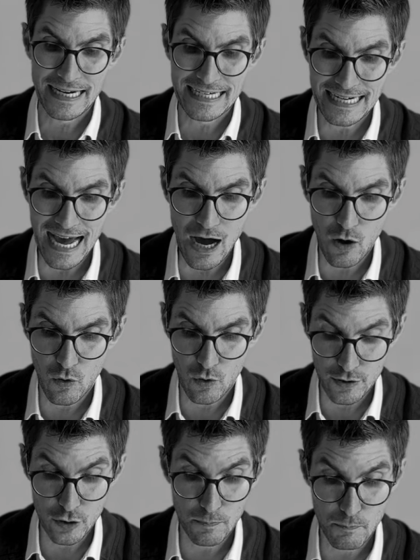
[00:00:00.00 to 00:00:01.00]
Now, or
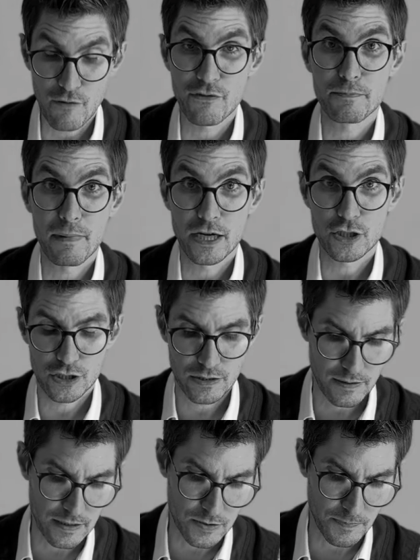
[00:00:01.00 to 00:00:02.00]
your profit margin
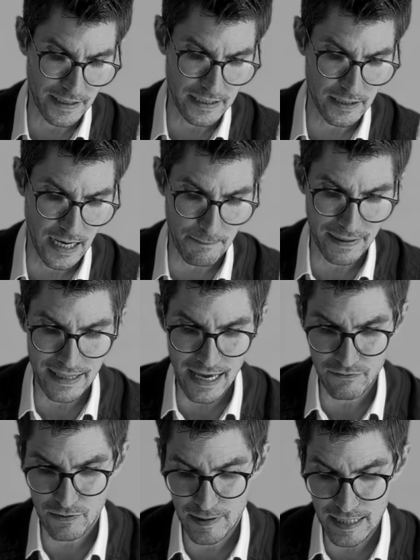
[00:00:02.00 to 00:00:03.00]
is eaten up by the
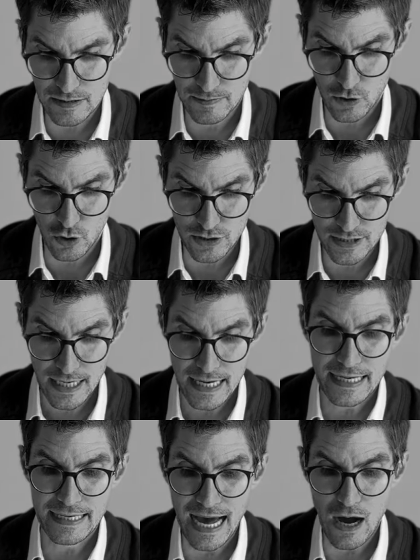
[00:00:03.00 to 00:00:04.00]
advertisement cost.
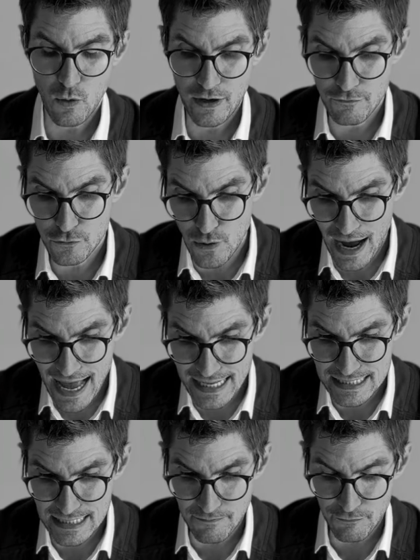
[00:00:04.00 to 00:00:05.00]
Now, if you
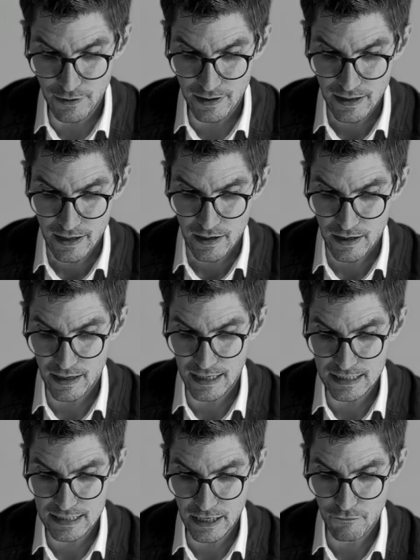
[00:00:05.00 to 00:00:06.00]
add something,
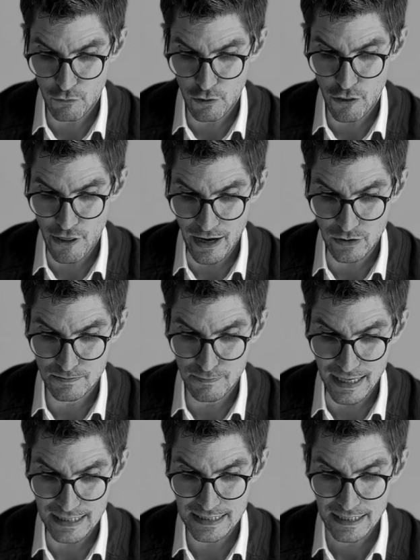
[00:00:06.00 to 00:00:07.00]
let's say for
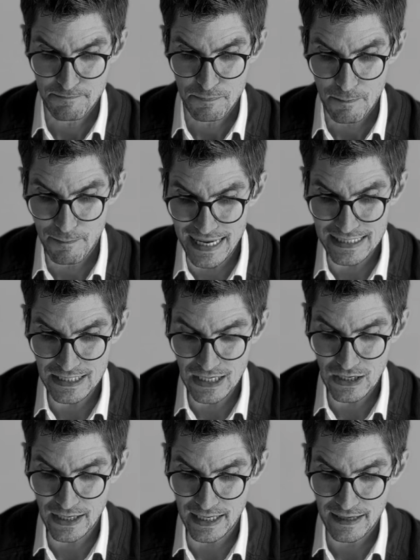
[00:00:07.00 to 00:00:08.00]
$1,000,
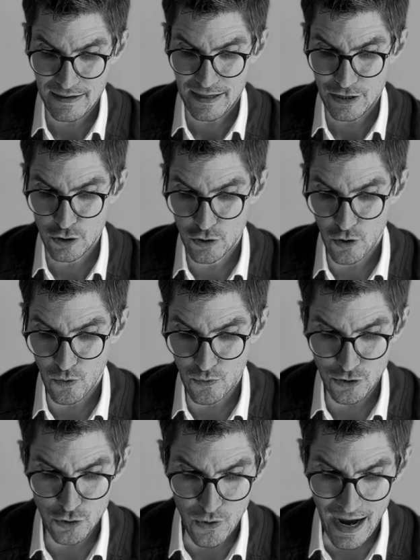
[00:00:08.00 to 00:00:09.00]
basically,
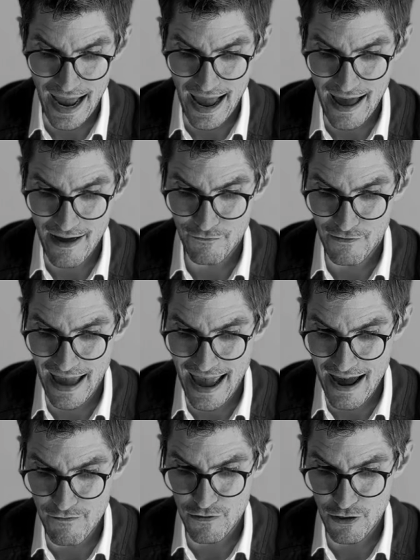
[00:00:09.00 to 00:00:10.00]
you have
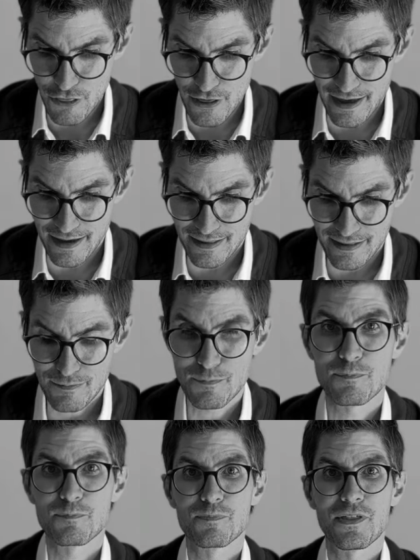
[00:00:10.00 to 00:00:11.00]
everything
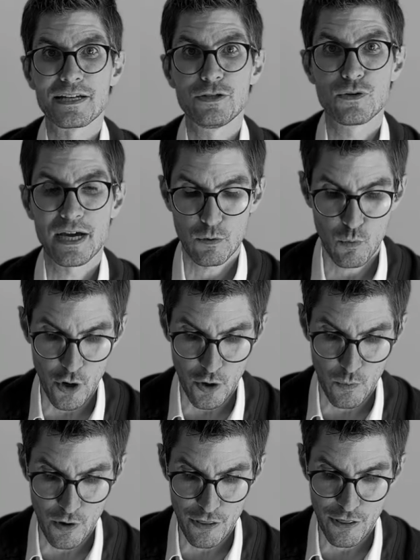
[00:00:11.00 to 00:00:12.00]
that you can
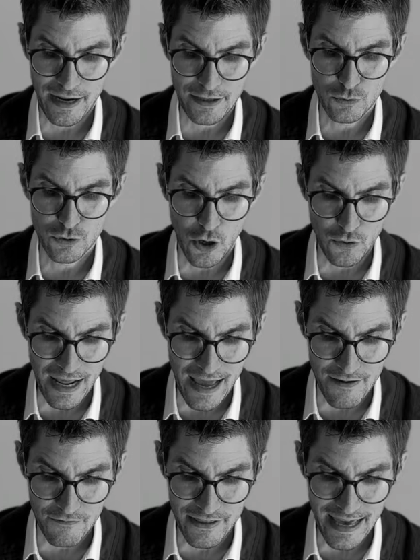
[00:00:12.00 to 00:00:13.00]
work with, and you don't
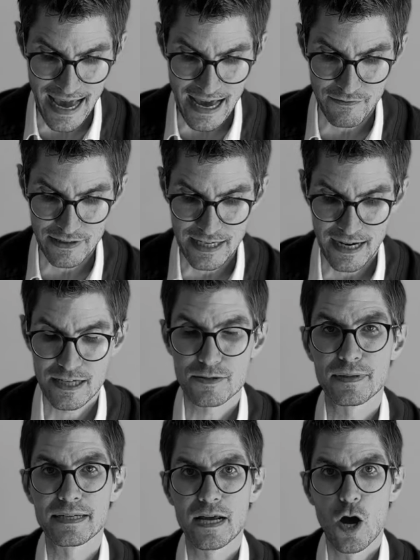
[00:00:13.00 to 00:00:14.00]
have the
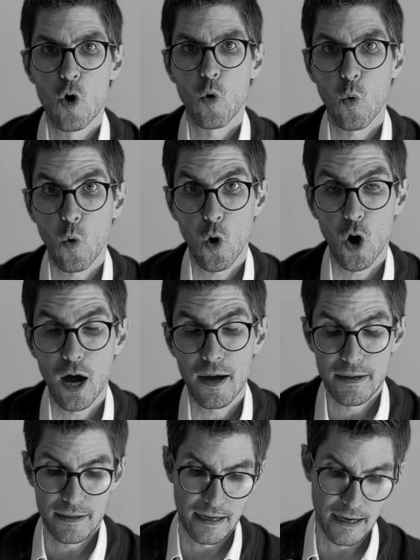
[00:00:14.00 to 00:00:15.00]
advertisement or
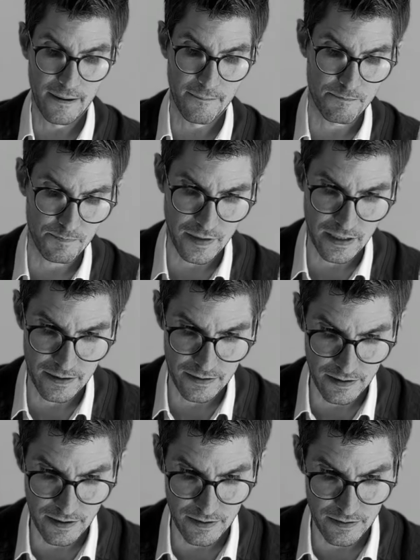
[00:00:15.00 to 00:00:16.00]

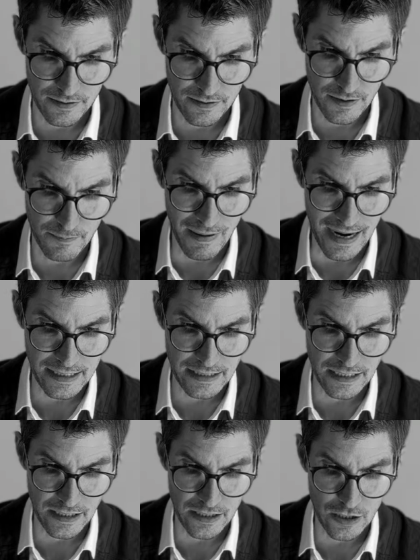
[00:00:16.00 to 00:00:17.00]
the
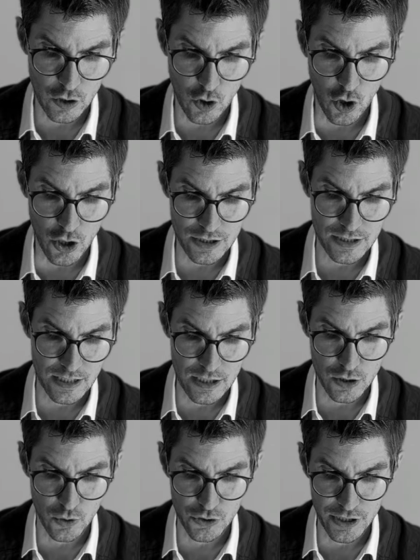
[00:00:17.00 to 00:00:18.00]
marketing costs
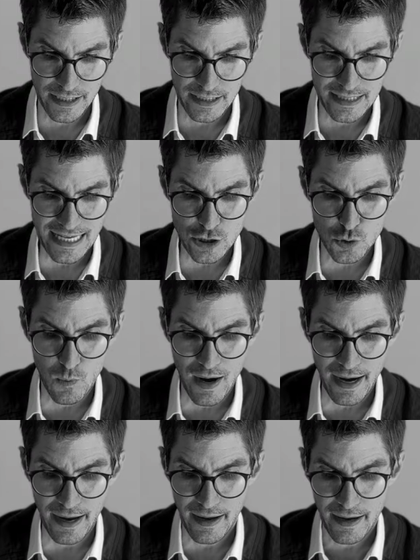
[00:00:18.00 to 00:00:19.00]
associated. That's
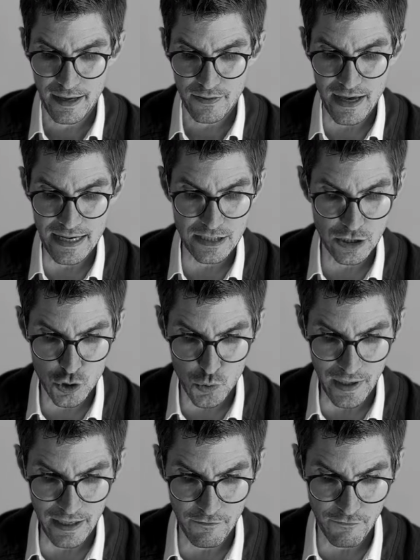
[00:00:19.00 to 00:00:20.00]
why there is a
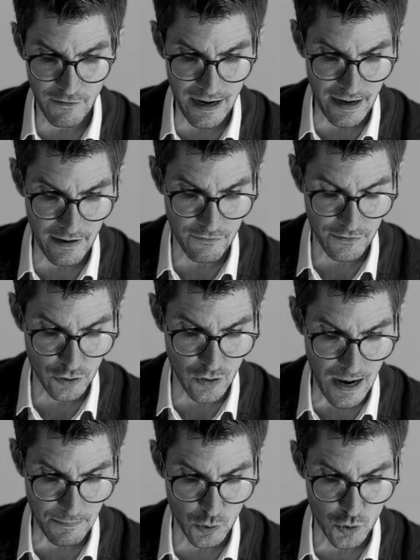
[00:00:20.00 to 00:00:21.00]
25,
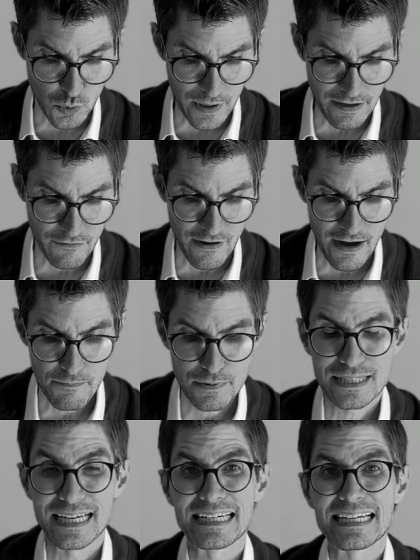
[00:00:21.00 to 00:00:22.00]
up to
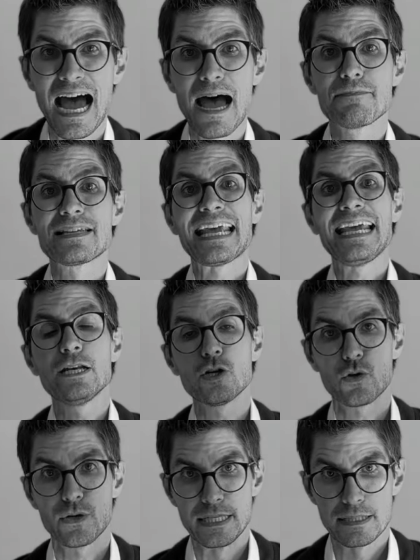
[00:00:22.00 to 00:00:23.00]
25% times
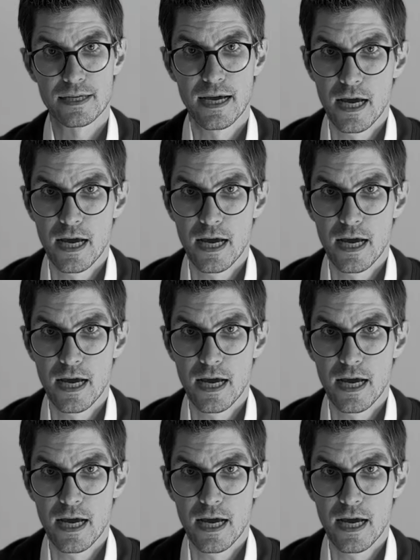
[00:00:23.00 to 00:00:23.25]
increase.